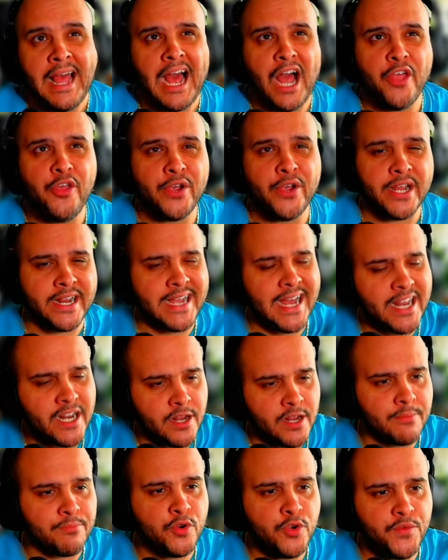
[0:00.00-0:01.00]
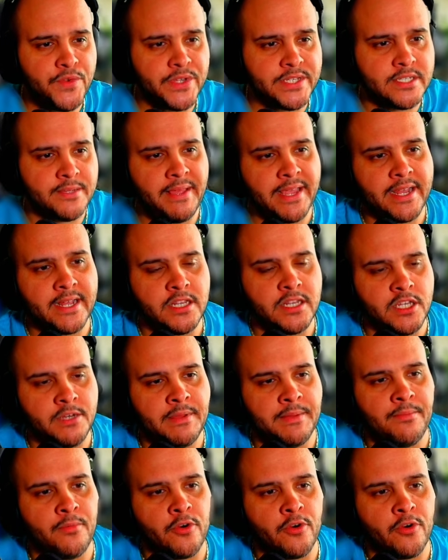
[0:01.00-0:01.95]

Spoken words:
how you can kind of improve it to make it a little bit